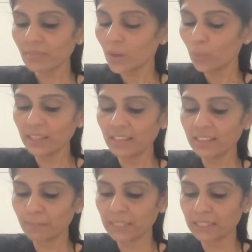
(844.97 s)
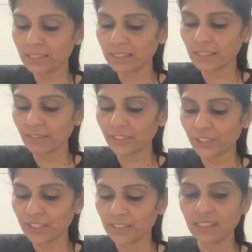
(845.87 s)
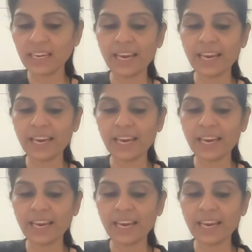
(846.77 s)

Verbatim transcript: When there is B6 deficiency,